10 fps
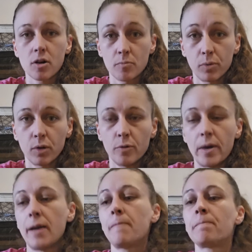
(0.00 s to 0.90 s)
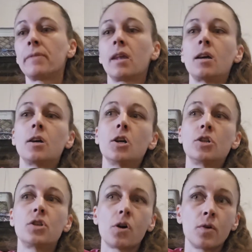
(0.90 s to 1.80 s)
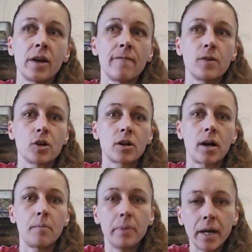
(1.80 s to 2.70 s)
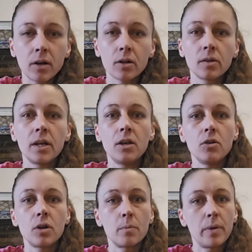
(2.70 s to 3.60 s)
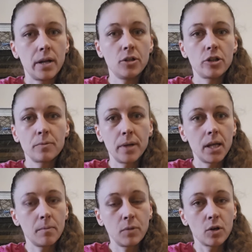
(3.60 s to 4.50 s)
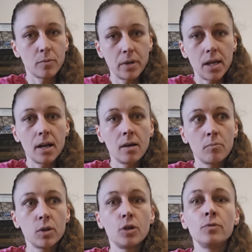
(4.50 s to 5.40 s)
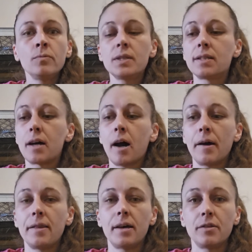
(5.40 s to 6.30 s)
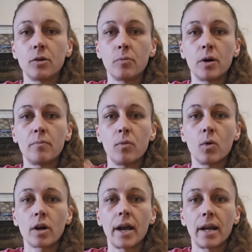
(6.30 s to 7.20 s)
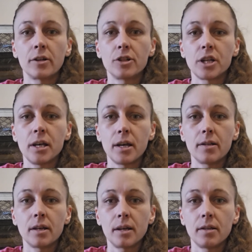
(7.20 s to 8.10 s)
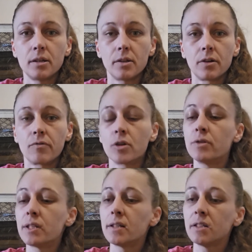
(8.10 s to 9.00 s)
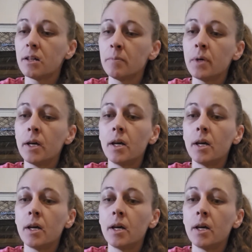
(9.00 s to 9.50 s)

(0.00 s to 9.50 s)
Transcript: are blooming. So if you're a bit early, you can pinch your beginning blooms, and then they'll put more energy into their root system.